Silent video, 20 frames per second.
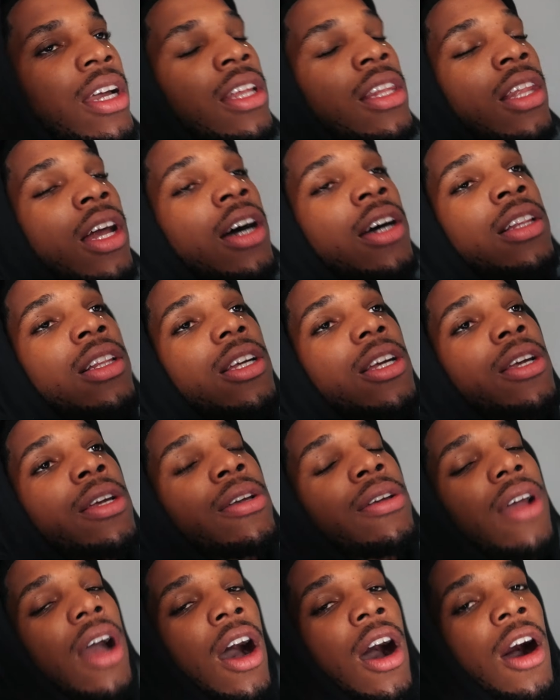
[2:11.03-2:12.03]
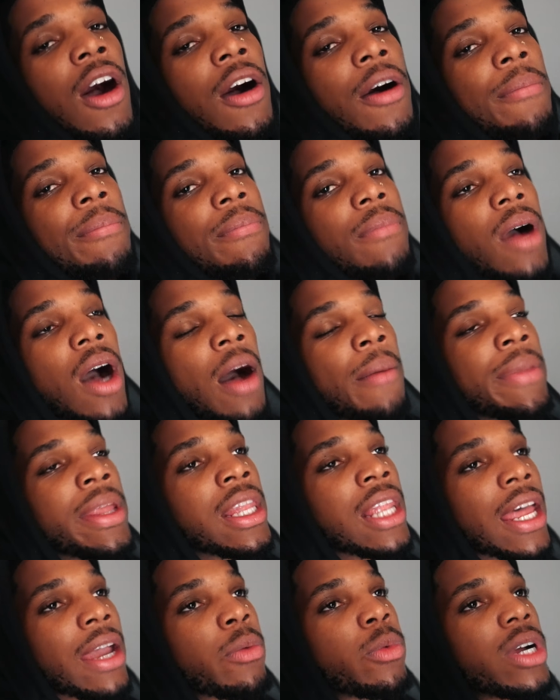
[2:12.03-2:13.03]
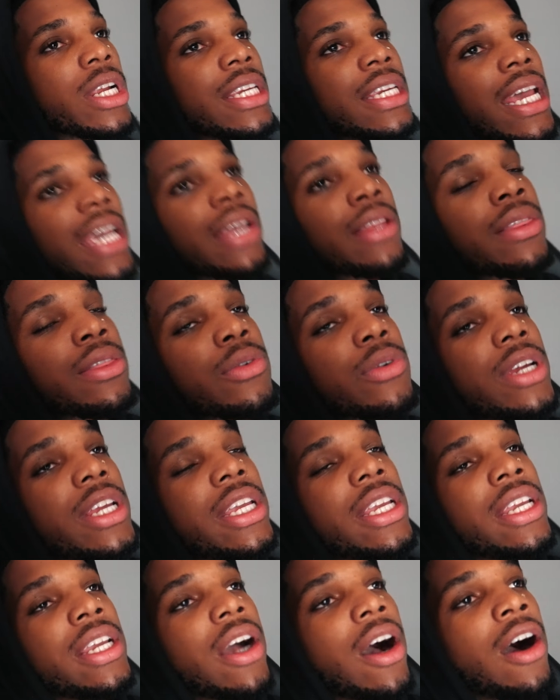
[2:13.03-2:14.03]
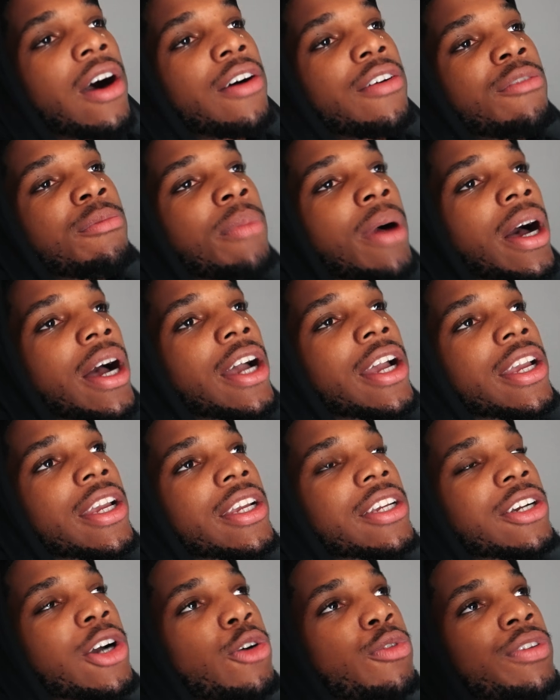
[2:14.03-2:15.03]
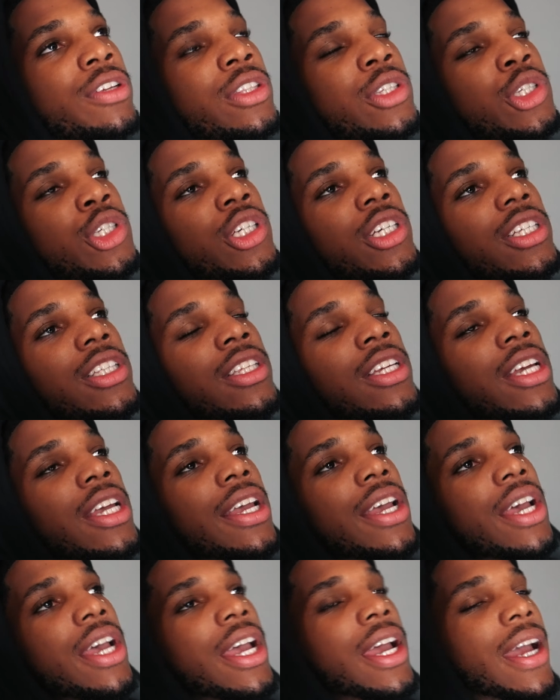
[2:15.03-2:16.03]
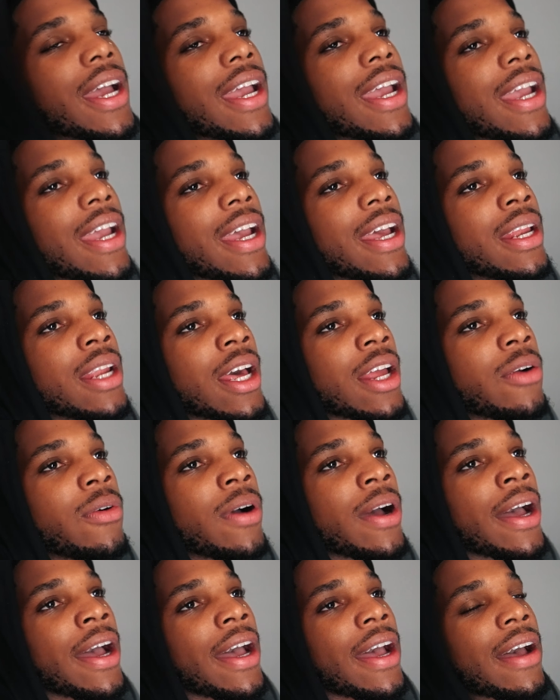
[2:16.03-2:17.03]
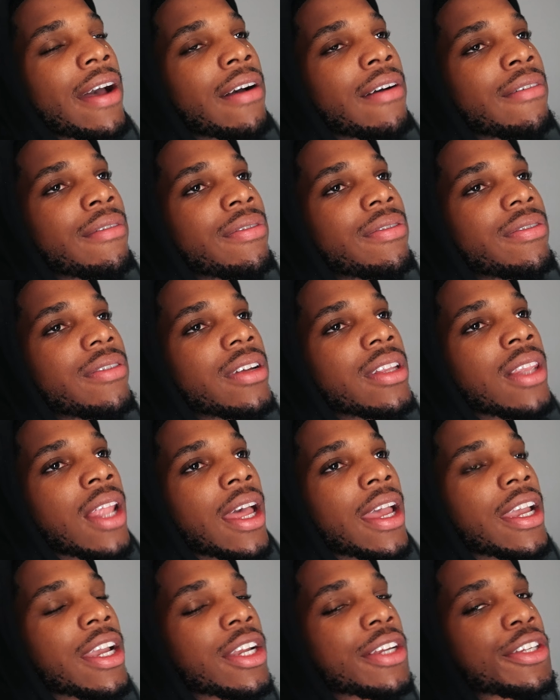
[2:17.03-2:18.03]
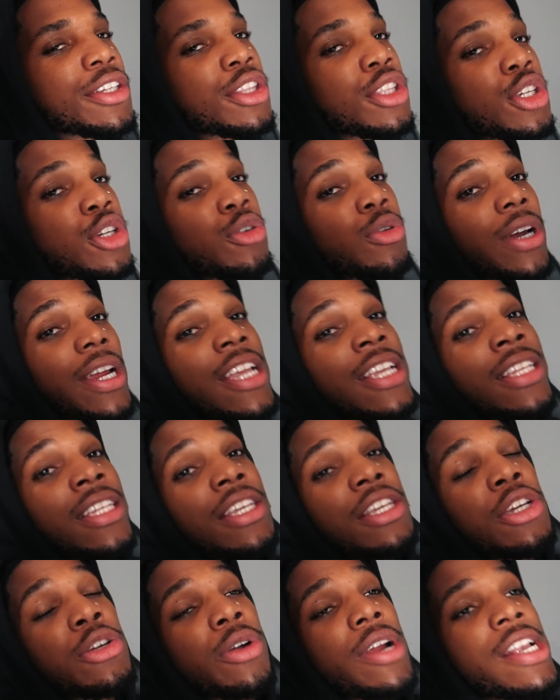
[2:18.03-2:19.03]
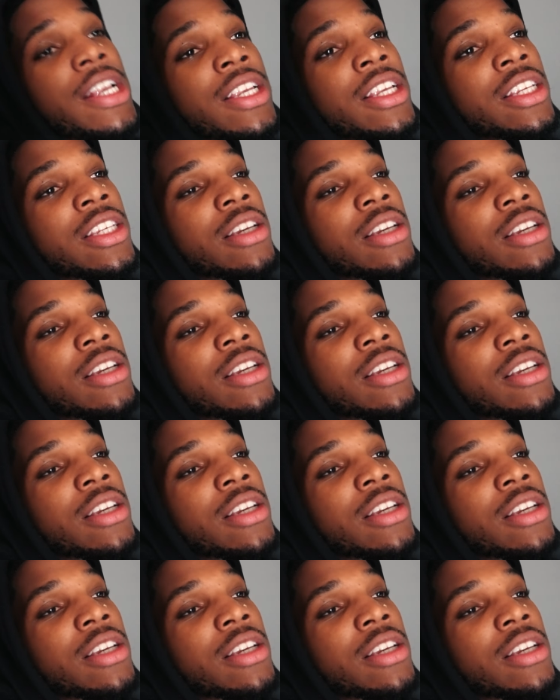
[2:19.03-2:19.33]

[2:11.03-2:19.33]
luckily, I'm in day three of my... And I don't have crazy